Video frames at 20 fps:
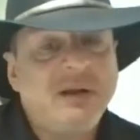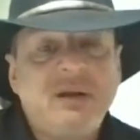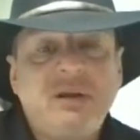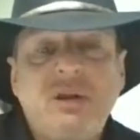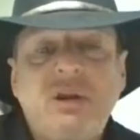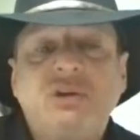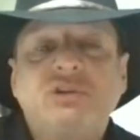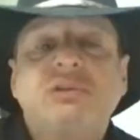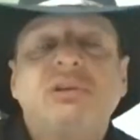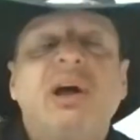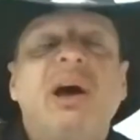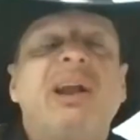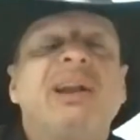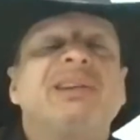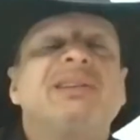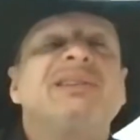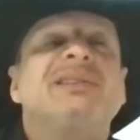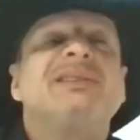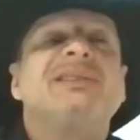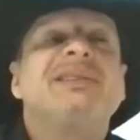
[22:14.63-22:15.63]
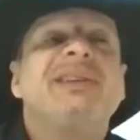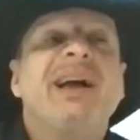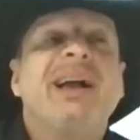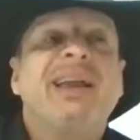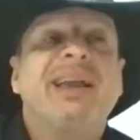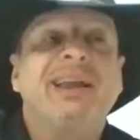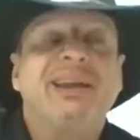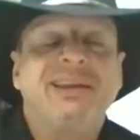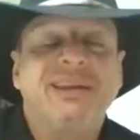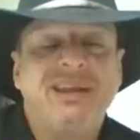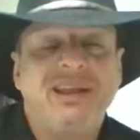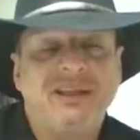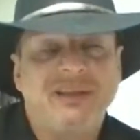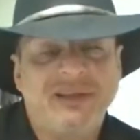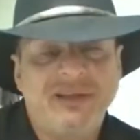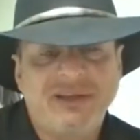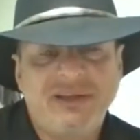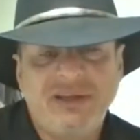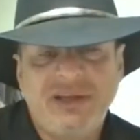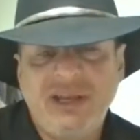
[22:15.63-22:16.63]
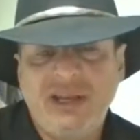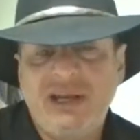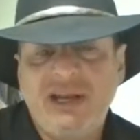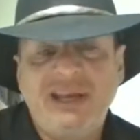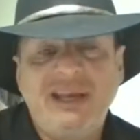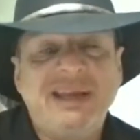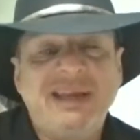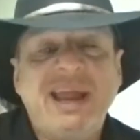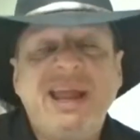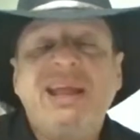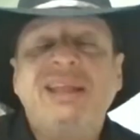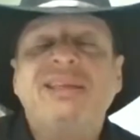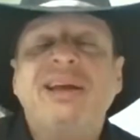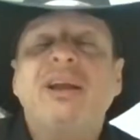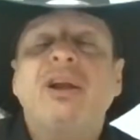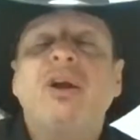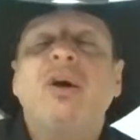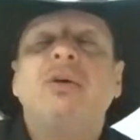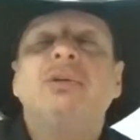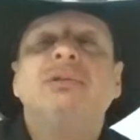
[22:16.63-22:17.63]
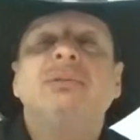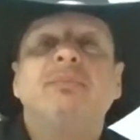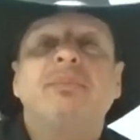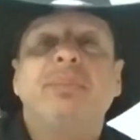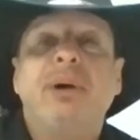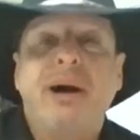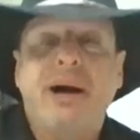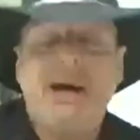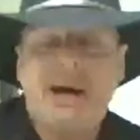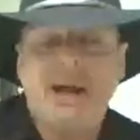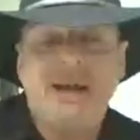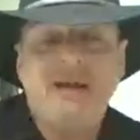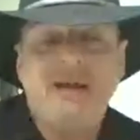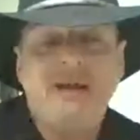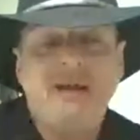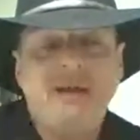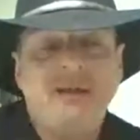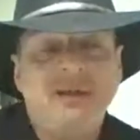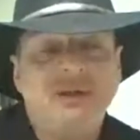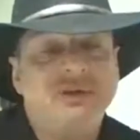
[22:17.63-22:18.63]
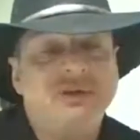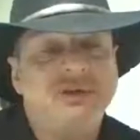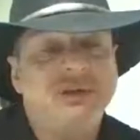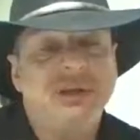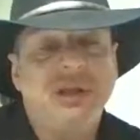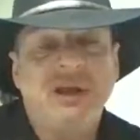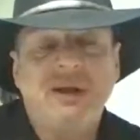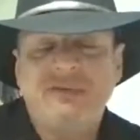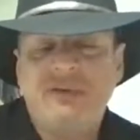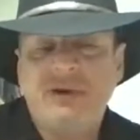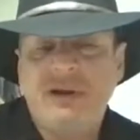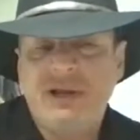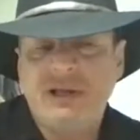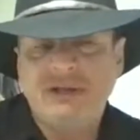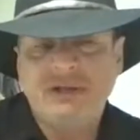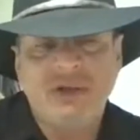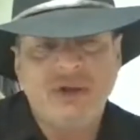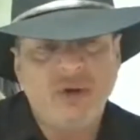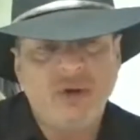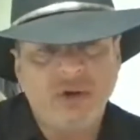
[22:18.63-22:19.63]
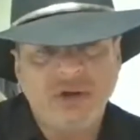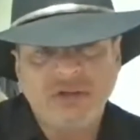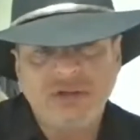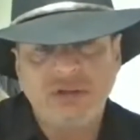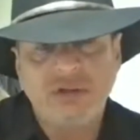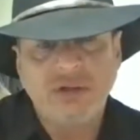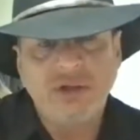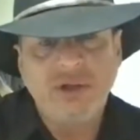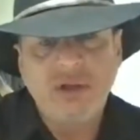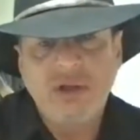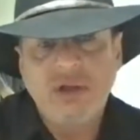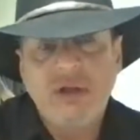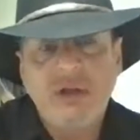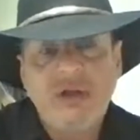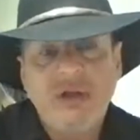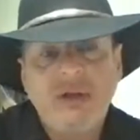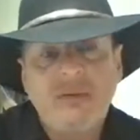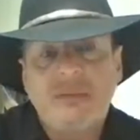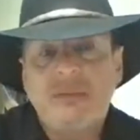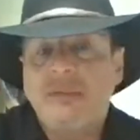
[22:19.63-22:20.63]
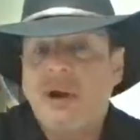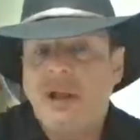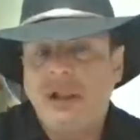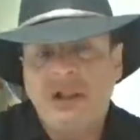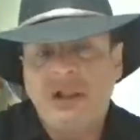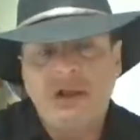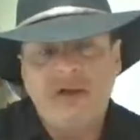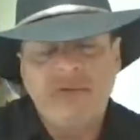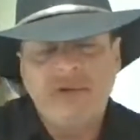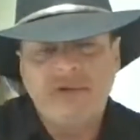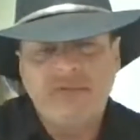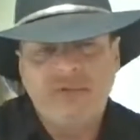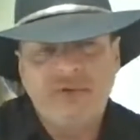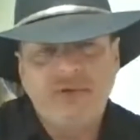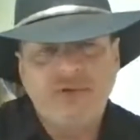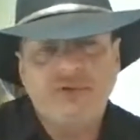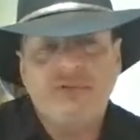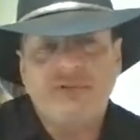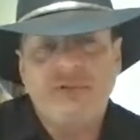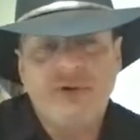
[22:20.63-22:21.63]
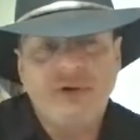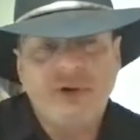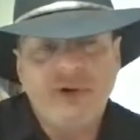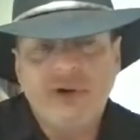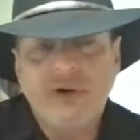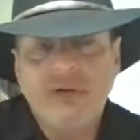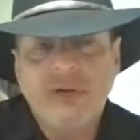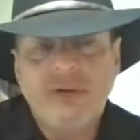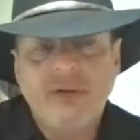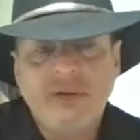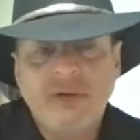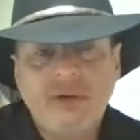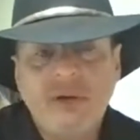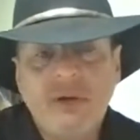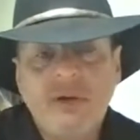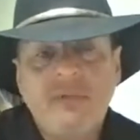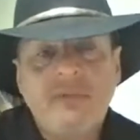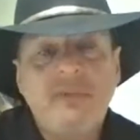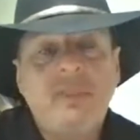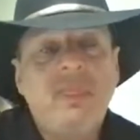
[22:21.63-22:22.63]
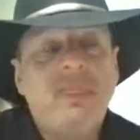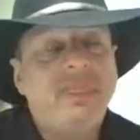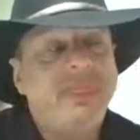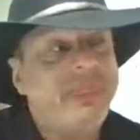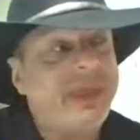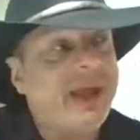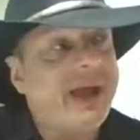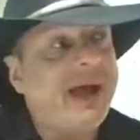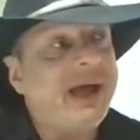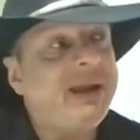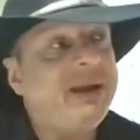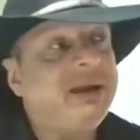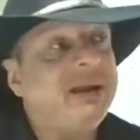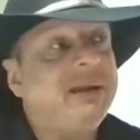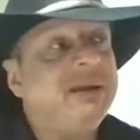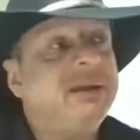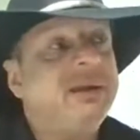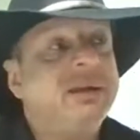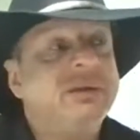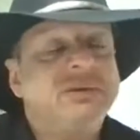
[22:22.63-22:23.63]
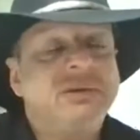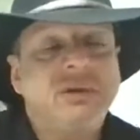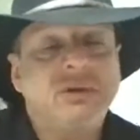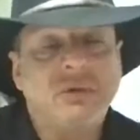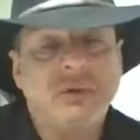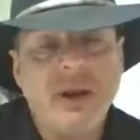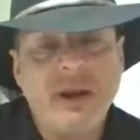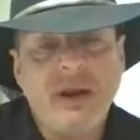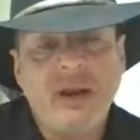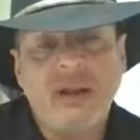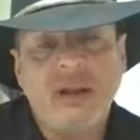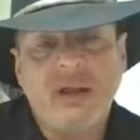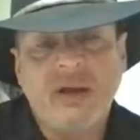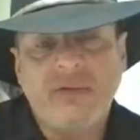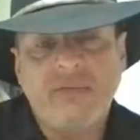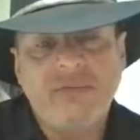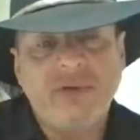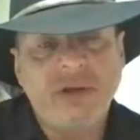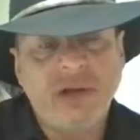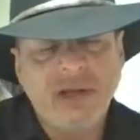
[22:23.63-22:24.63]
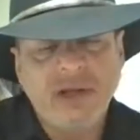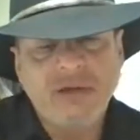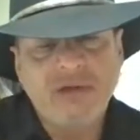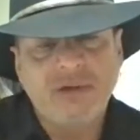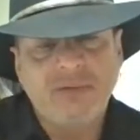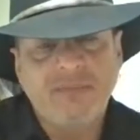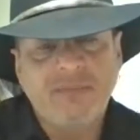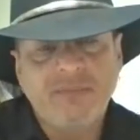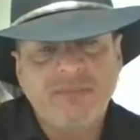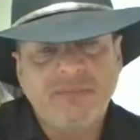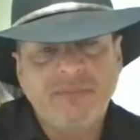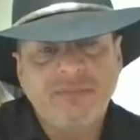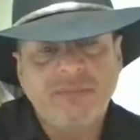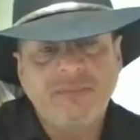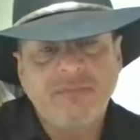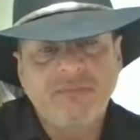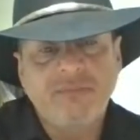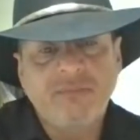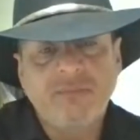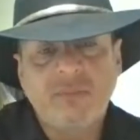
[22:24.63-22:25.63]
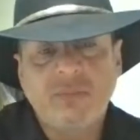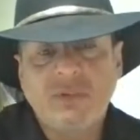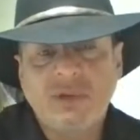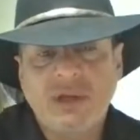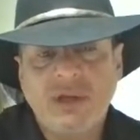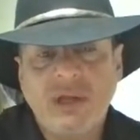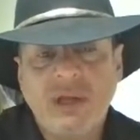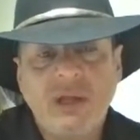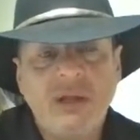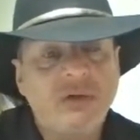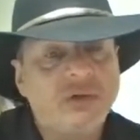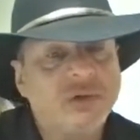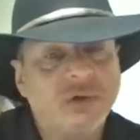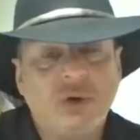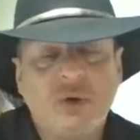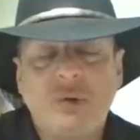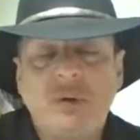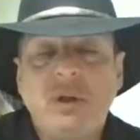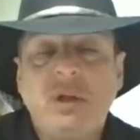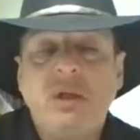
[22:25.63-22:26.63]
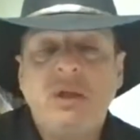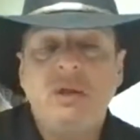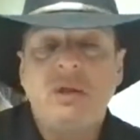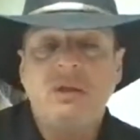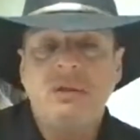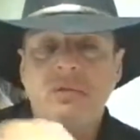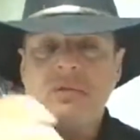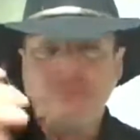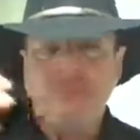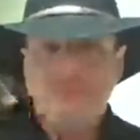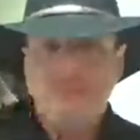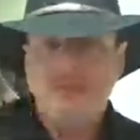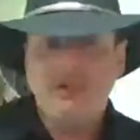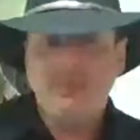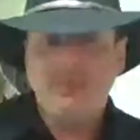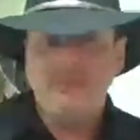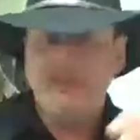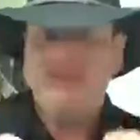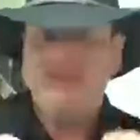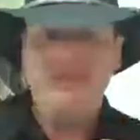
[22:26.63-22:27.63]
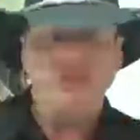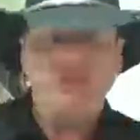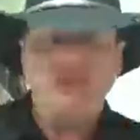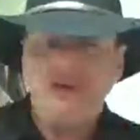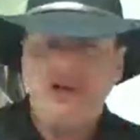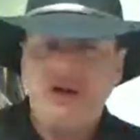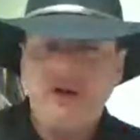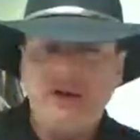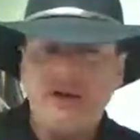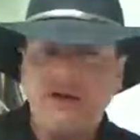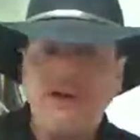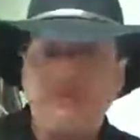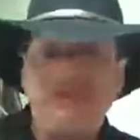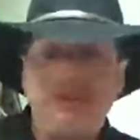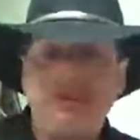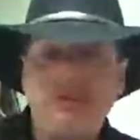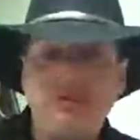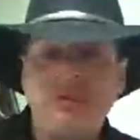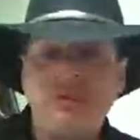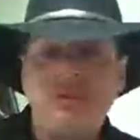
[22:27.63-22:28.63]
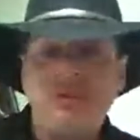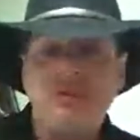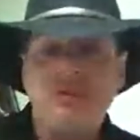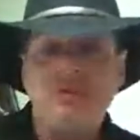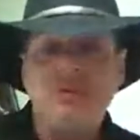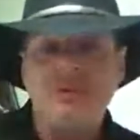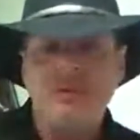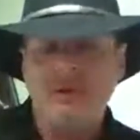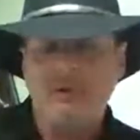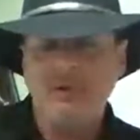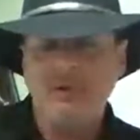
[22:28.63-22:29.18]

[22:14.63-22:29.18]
there's not a second in a day that goes by that she ever has to question my love and devotion for her. That is a great love connection. Okay, so if I could share anything with you that